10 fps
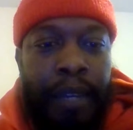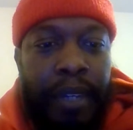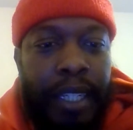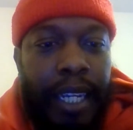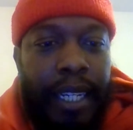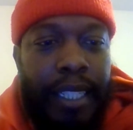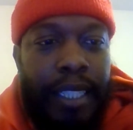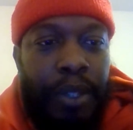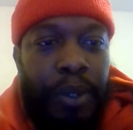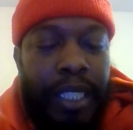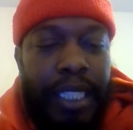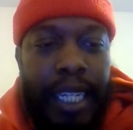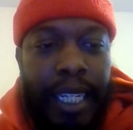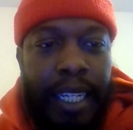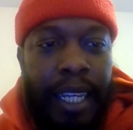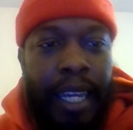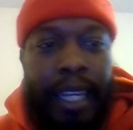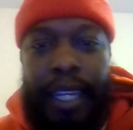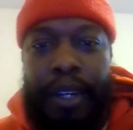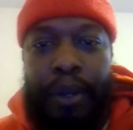Fuck that. They just doing a study.
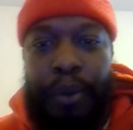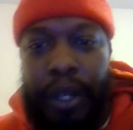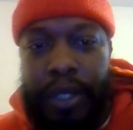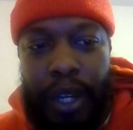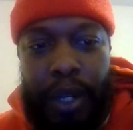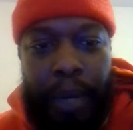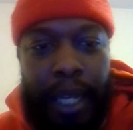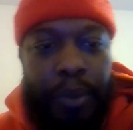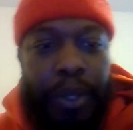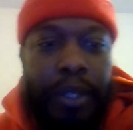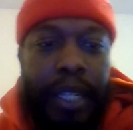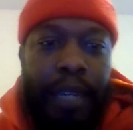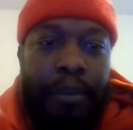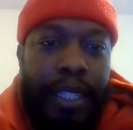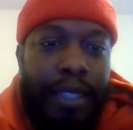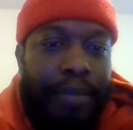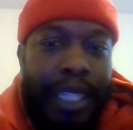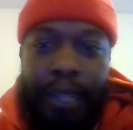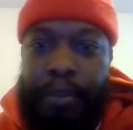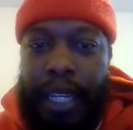They go, we're gonna talk about it. We're gonna think about it.
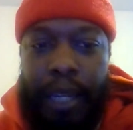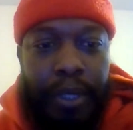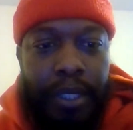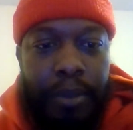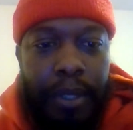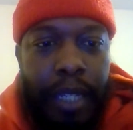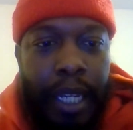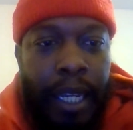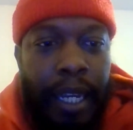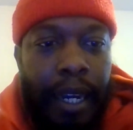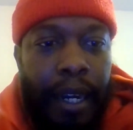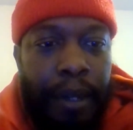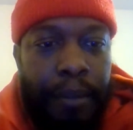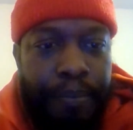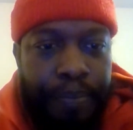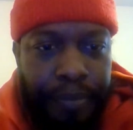Man, they playing with you, bro.